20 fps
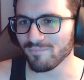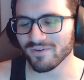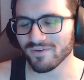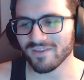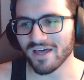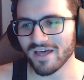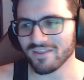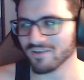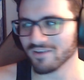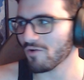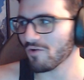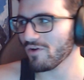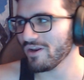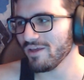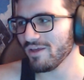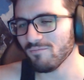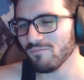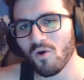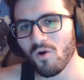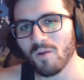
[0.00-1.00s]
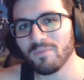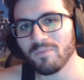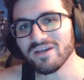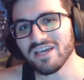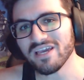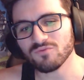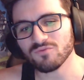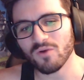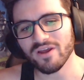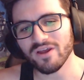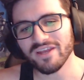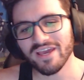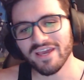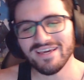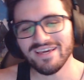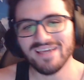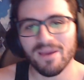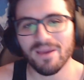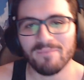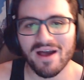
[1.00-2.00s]
not the goat anymore, but guess what?
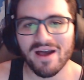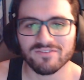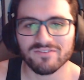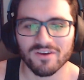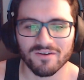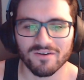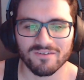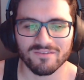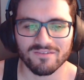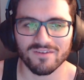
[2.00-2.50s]
He about to...